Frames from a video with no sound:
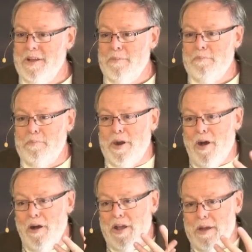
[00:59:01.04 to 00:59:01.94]
But it
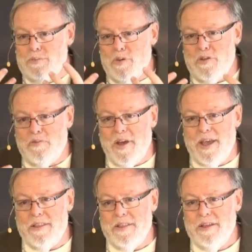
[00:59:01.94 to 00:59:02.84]
all comes with your faith.
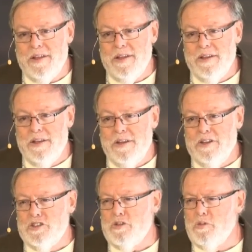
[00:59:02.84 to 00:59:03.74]

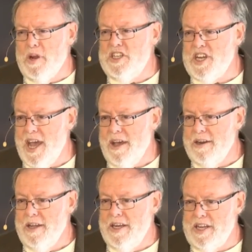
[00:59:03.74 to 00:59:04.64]
So reach out and take